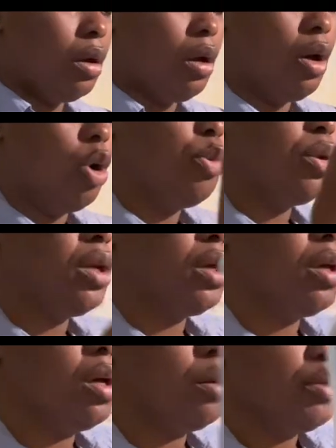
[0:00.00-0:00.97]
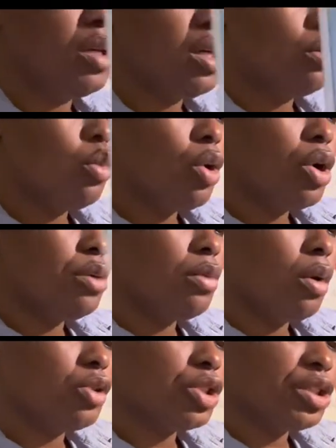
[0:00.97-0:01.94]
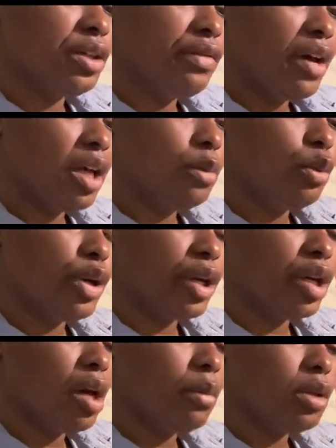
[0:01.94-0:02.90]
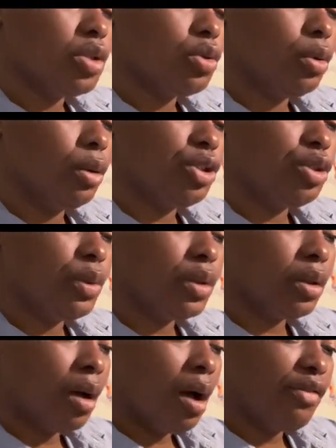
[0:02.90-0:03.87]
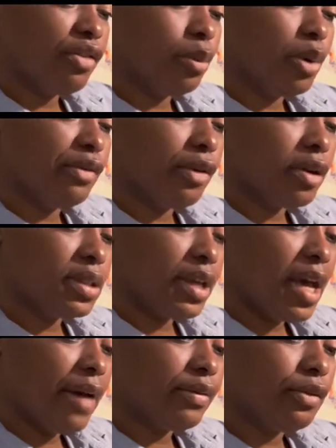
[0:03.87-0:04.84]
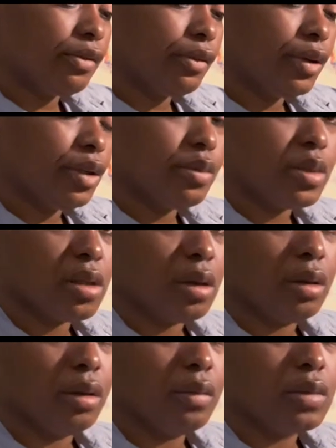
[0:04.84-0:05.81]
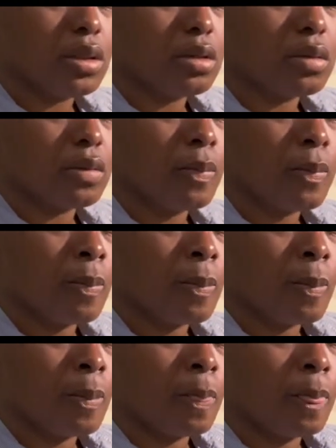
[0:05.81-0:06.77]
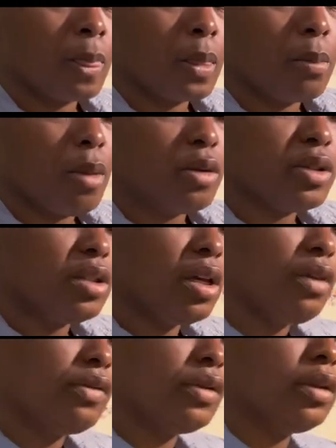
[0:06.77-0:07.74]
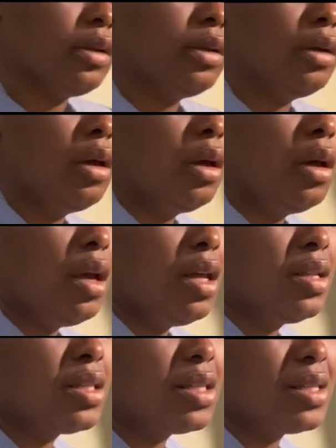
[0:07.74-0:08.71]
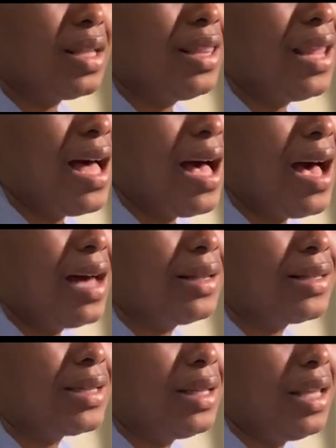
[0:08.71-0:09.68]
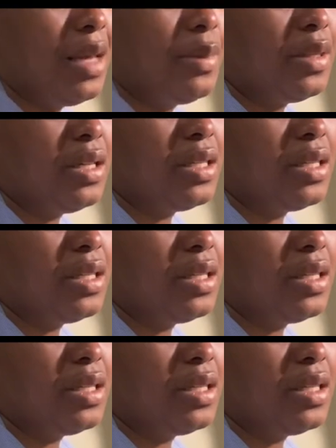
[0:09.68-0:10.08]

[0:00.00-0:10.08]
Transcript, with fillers: Opening up, being more emotionally available and coming towards you with an offer. But first they have to free themselves. Most definitely. And this is a lot of telepathy.